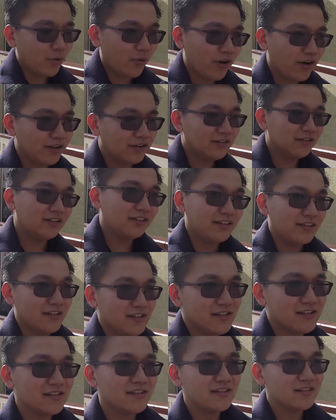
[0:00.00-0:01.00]
1
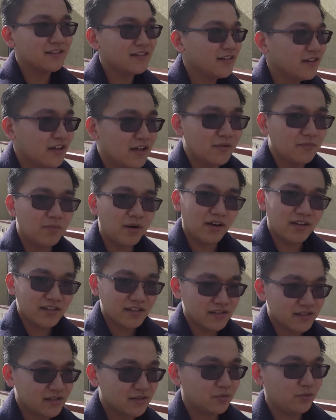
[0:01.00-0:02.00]
is
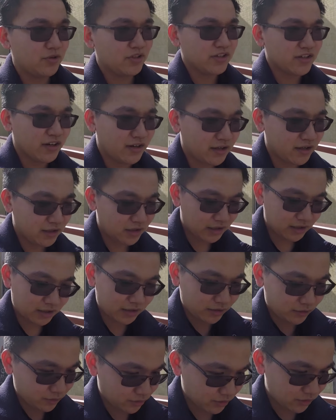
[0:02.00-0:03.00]
bus, which
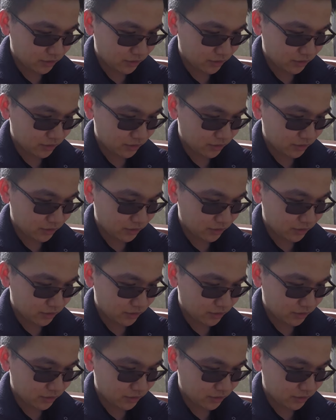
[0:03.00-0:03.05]
I